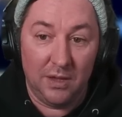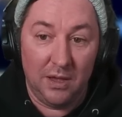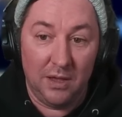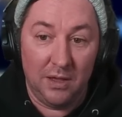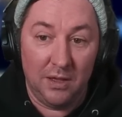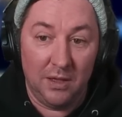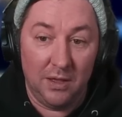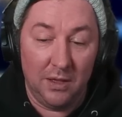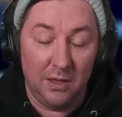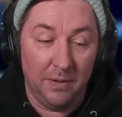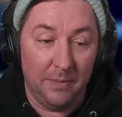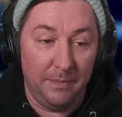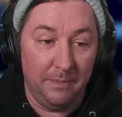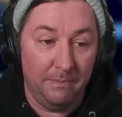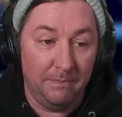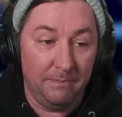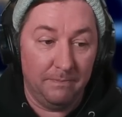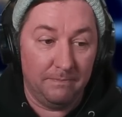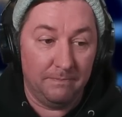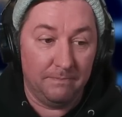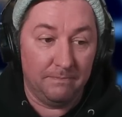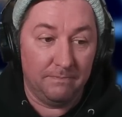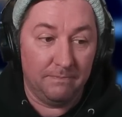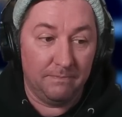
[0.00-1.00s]
um,
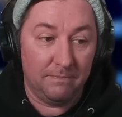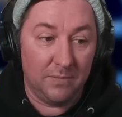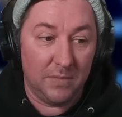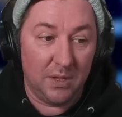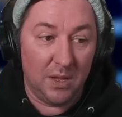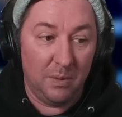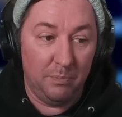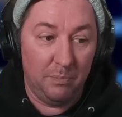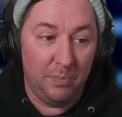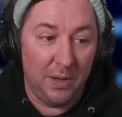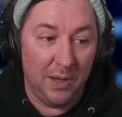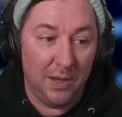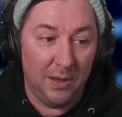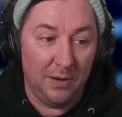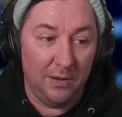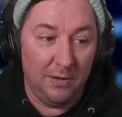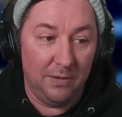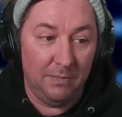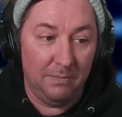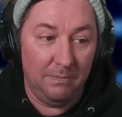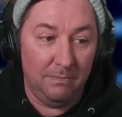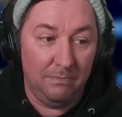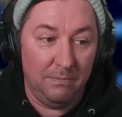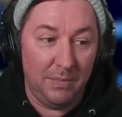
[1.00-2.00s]
but
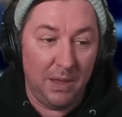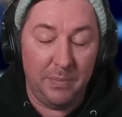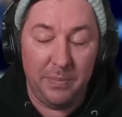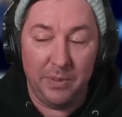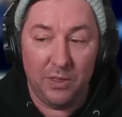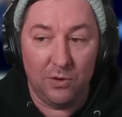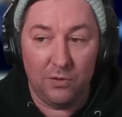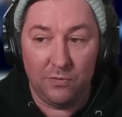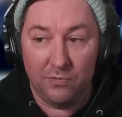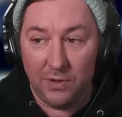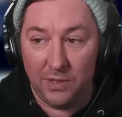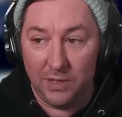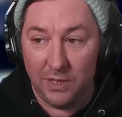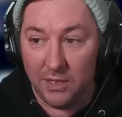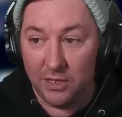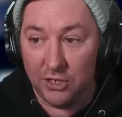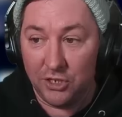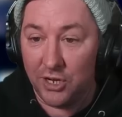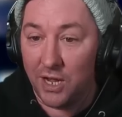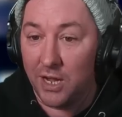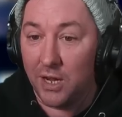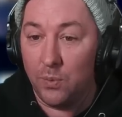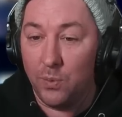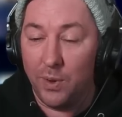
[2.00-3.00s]
maybe they're feeling the
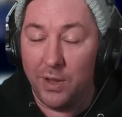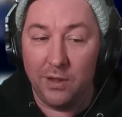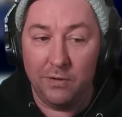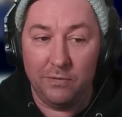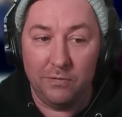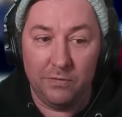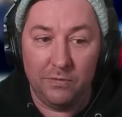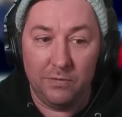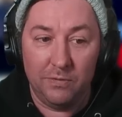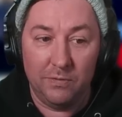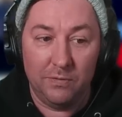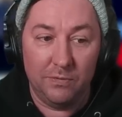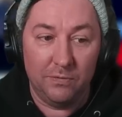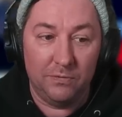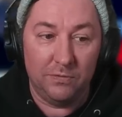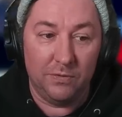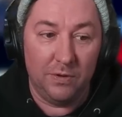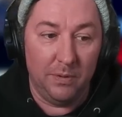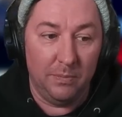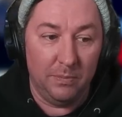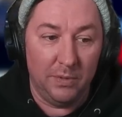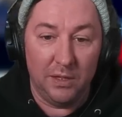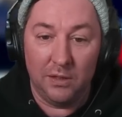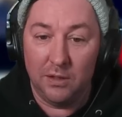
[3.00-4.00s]
shockwave
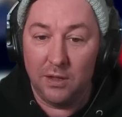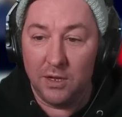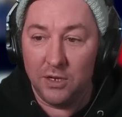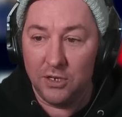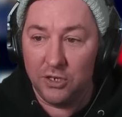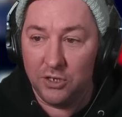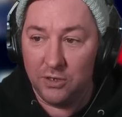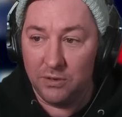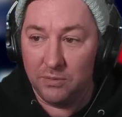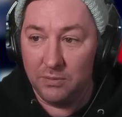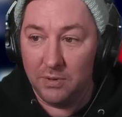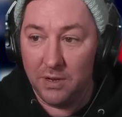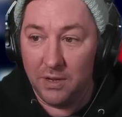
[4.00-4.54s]
from the launch.